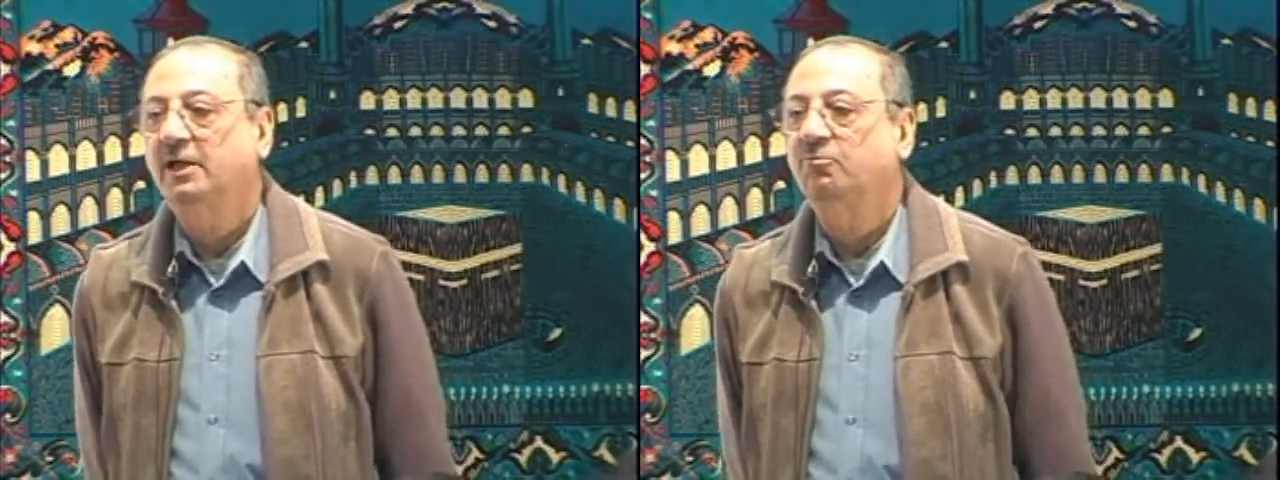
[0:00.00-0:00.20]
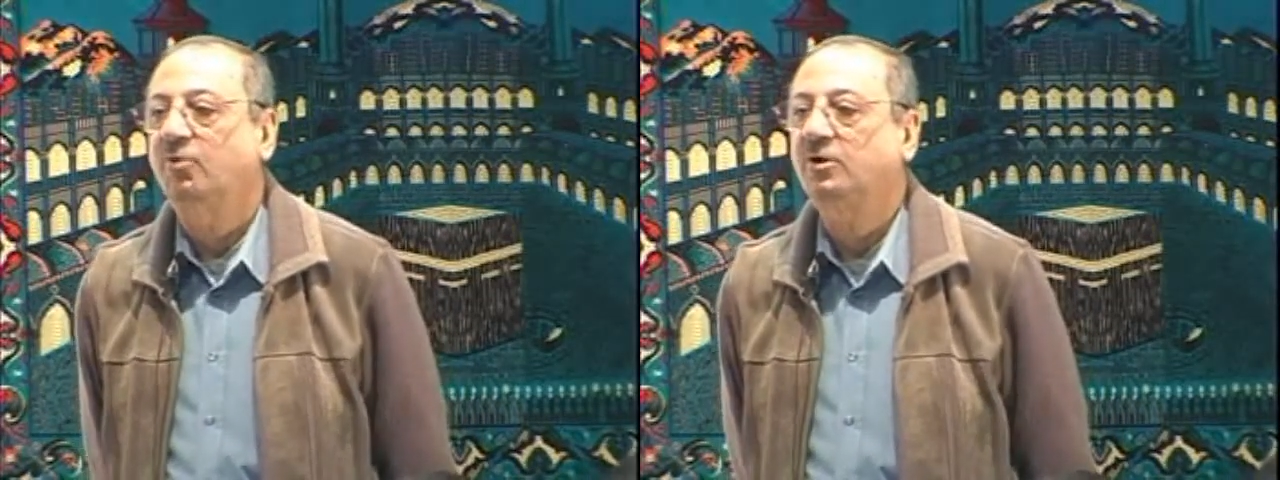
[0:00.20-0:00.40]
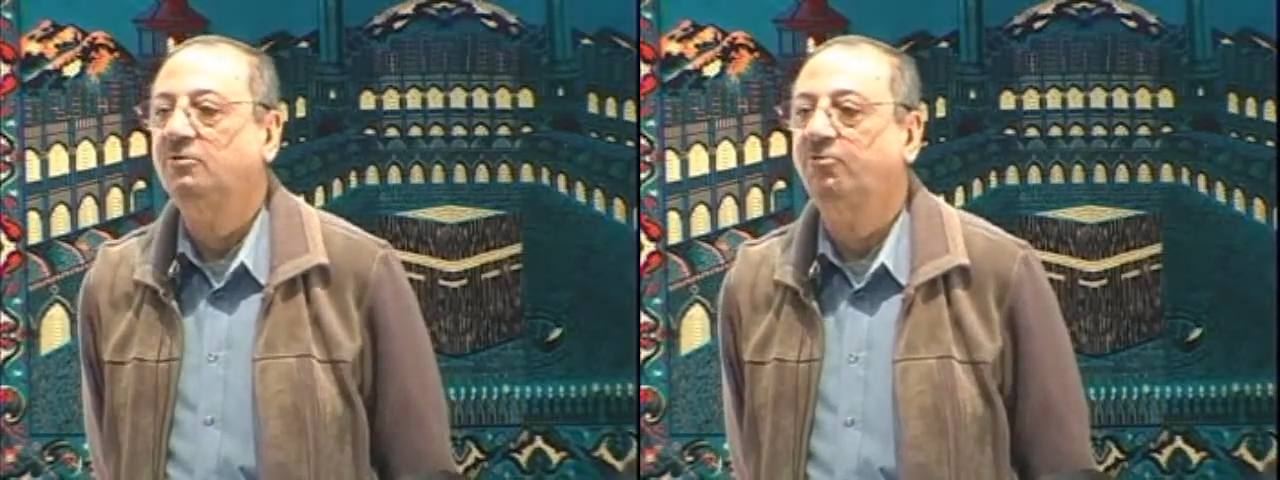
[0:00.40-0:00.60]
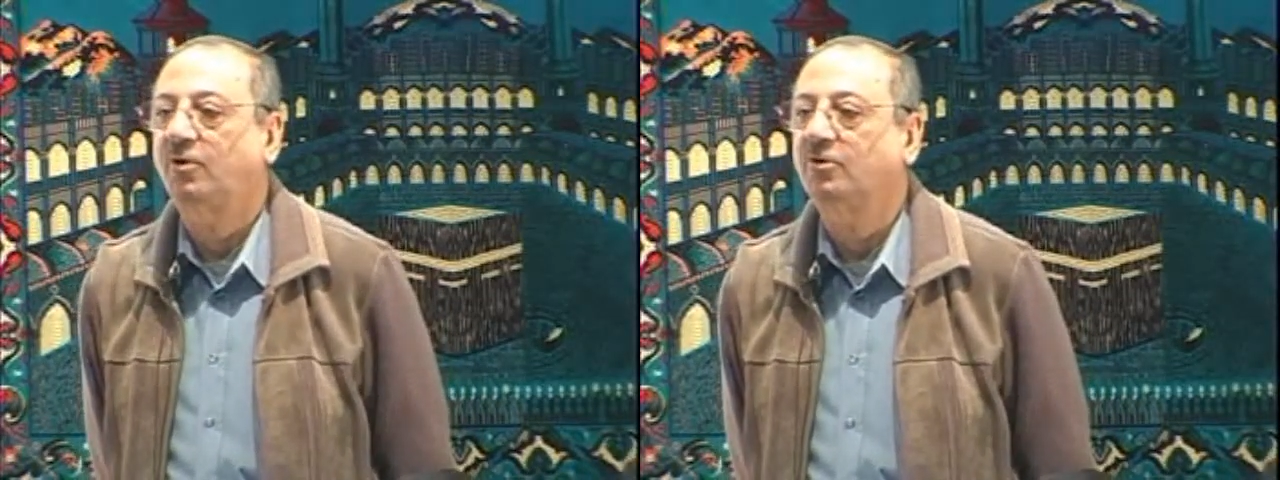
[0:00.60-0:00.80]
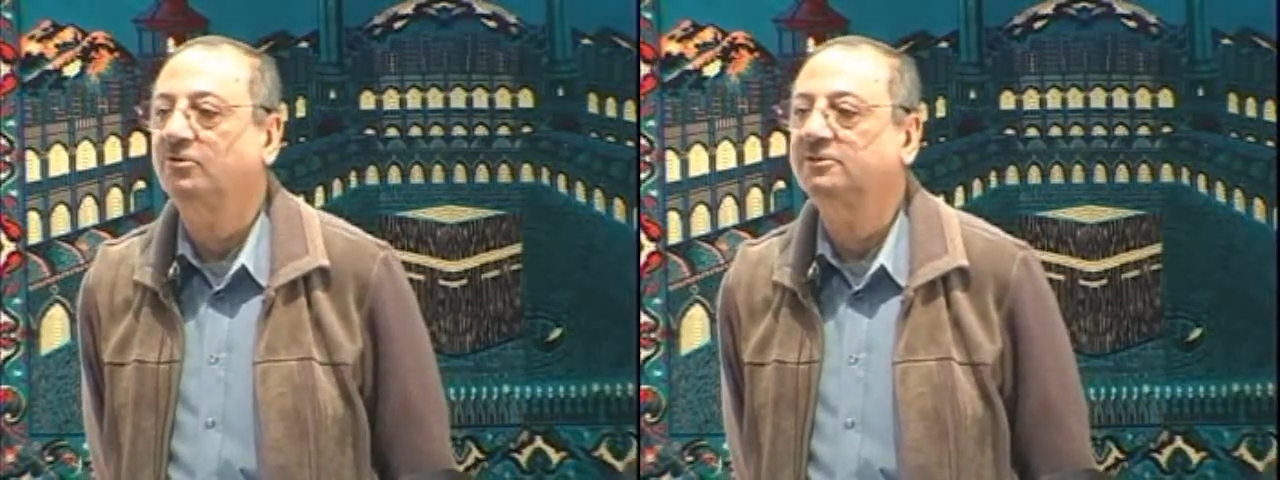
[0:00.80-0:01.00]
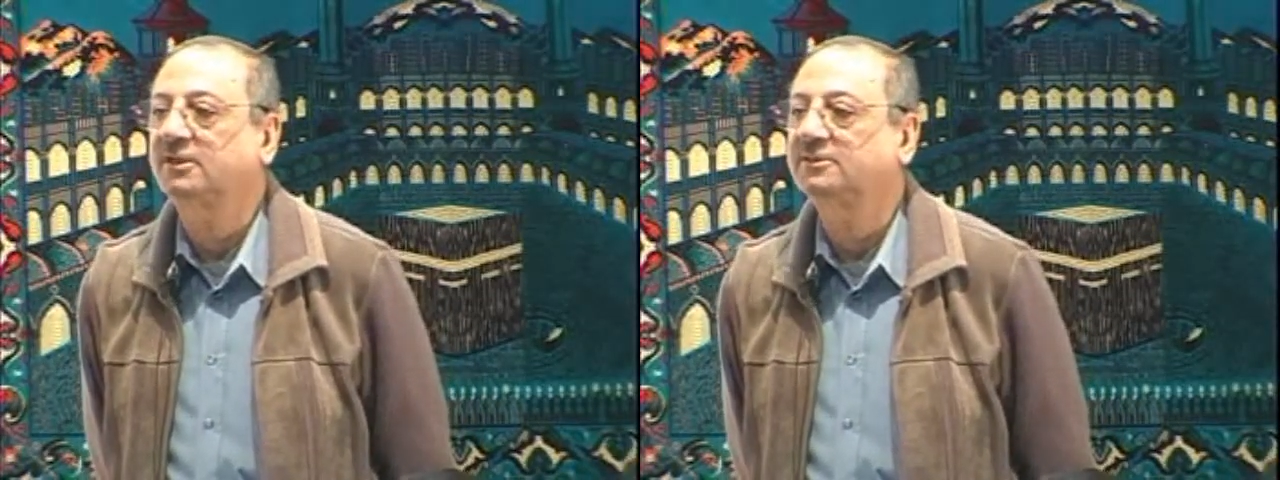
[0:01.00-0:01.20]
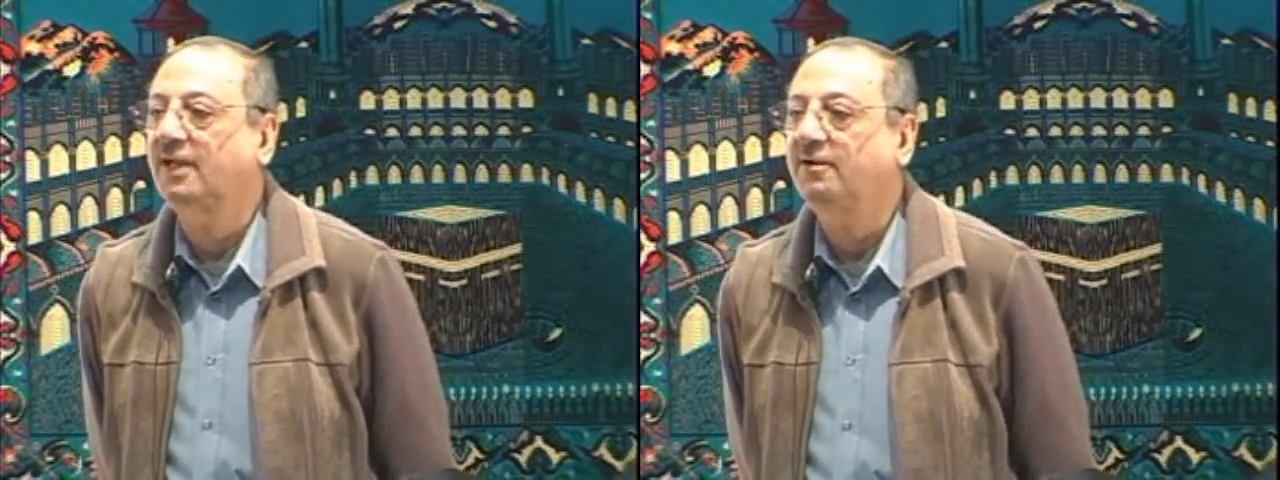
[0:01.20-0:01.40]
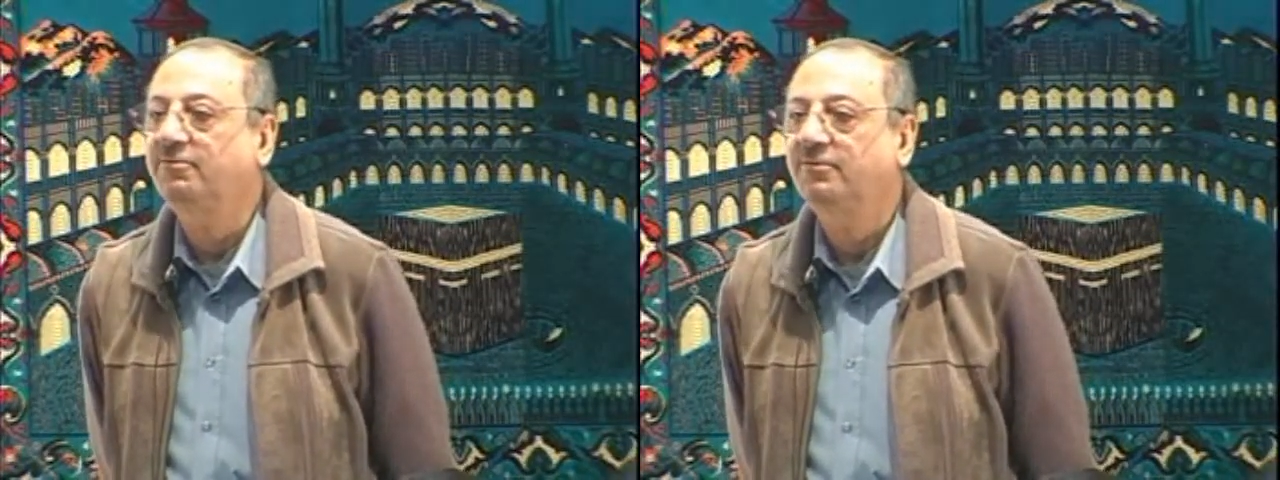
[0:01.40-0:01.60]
what follows the zarf?